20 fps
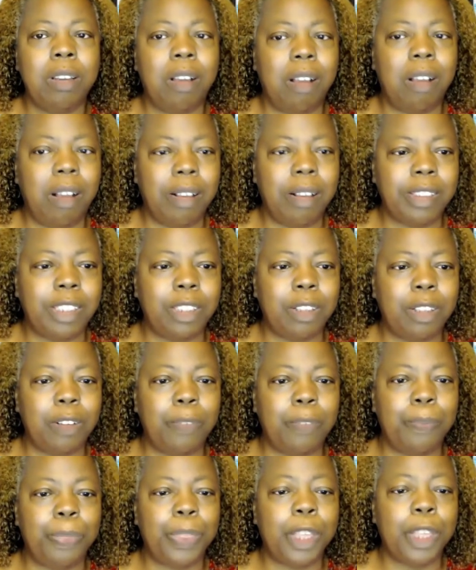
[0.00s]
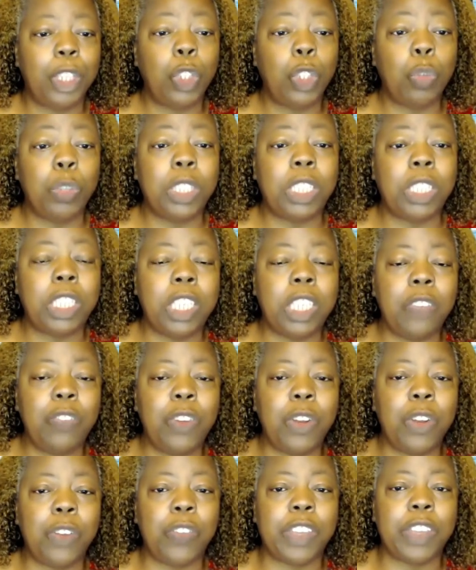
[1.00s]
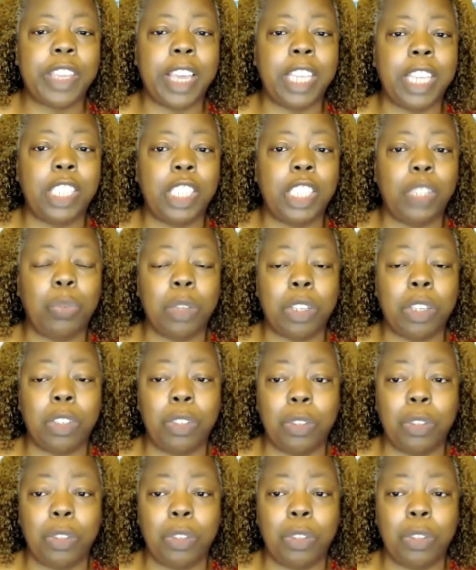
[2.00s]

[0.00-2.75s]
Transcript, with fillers: Also, to receive notifications when